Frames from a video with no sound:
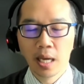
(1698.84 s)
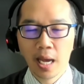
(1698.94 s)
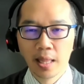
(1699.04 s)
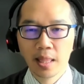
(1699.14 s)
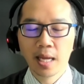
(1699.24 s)

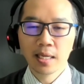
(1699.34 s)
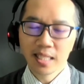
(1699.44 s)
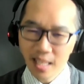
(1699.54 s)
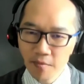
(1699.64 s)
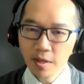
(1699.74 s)
And then
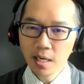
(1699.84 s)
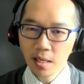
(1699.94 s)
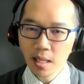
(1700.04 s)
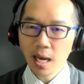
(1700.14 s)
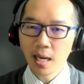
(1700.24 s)

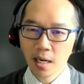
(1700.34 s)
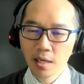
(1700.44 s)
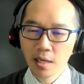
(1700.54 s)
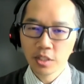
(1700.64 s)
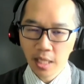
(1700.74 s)
given that
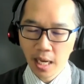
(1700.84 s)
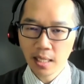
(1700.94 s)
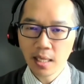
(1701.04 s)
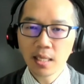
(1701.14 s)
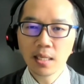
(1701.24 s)

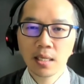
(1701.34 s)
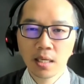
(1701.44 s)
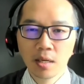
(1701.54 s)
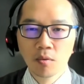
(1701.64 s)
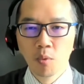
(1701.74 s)
understanding,
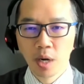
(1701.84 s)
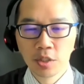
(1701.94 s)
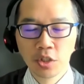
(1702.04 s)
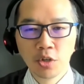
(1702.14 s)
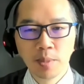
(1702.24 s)
what
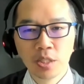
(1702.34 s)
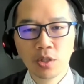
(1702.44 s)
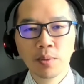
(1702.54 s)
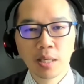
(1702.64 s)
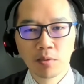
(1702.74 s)
should you be
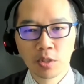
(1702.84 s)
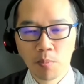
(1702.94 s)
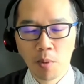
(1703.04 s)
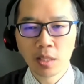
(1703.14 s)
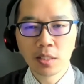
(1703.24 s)
doing in
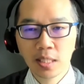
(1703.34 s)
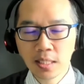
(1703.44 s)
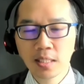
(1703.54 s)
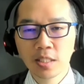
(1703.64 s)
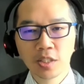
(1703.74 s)
response? This
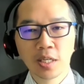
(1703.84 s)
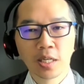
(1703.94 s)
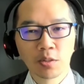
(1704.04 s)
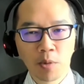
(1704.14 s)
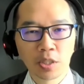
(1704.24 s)
is just an
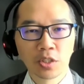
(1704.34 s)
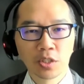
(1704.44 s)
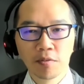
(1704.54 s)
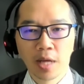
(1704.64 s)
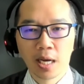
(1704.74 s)
expression
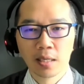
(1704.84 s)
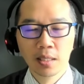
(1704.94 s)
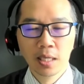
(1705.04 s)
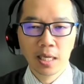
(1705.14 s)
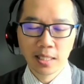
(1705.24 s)
of that.
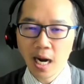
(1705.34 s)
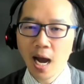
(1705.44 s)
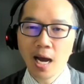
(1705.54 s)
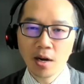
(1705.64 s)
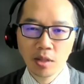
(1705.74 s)
It's at a
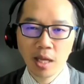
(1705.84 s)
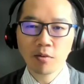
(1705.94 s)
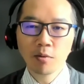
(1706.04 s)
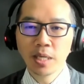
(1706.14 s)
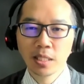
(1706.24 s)
higher
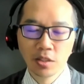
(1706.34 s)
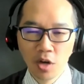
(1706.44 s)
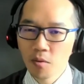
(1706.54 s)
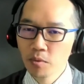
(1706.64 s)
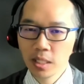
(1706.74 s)
level because it's
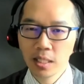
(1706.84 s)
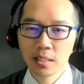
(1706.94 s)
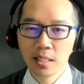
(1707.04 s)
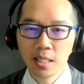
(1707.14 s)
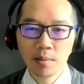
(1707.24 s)
not really a
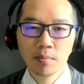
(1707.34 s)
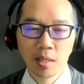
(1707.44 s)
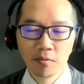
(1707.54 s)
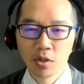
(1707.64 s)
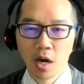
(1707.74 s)
team
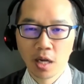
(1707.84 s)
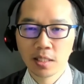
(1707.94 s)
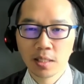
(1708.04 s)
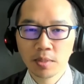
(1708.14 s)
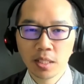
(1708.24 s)
level
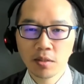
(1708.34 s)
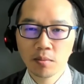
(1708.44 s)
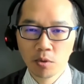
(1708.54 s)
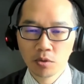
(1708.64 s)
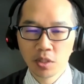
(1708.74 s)
concept here.
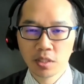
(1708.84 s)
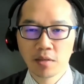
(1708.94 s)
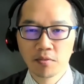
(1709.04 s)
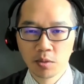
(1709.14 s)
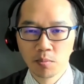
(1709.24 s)
Most of the
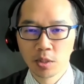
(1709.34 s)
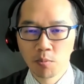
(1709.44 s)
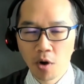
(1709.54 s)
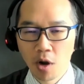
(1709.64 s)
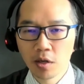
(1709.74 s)
stuff is much
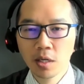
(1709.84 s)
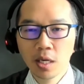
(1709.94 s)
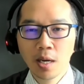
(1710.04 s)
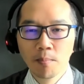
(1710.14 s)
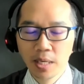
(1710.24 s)
broader,
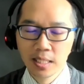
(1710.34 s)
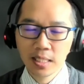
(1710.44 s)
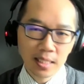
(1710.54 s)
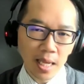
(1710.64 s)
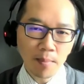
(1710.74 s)
but it's the
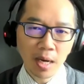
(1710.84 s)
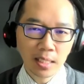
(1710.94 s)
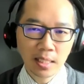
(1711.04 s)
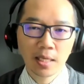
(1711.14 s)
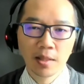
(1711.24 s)
same
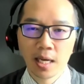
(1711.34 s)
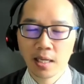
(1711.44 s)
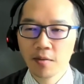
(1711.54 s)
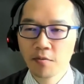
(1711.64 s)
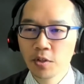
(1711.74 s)
idea that
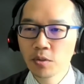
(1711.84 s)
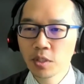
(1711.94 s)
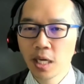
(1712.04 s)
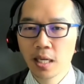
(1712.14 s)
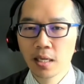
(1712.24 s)
if you
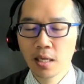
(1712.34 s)
said,